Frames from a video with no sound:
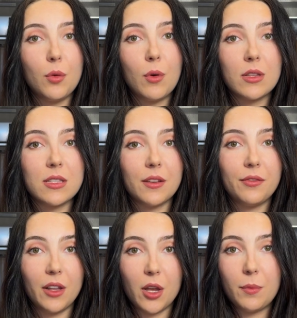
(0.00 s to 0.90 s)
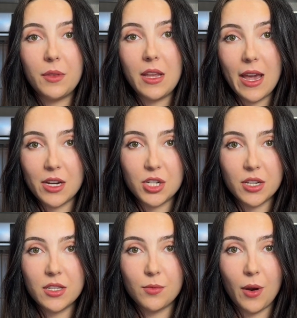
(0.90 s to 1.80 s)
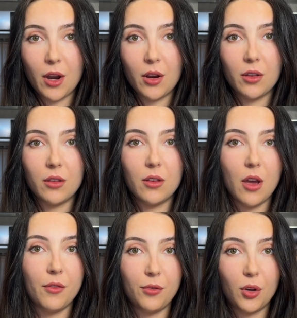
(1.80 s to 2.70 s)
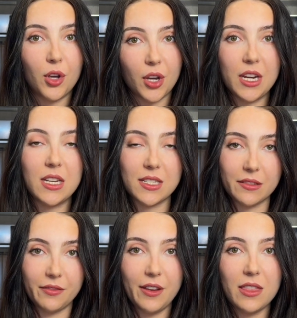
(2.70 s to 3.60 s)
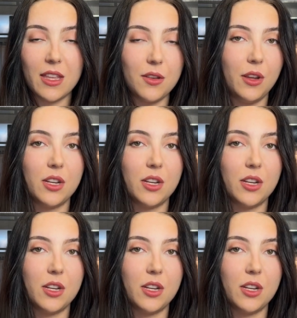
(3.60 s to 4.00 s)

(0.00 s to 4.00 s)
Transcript: you want to fill up the edges where a full cookie doesn't fit, then you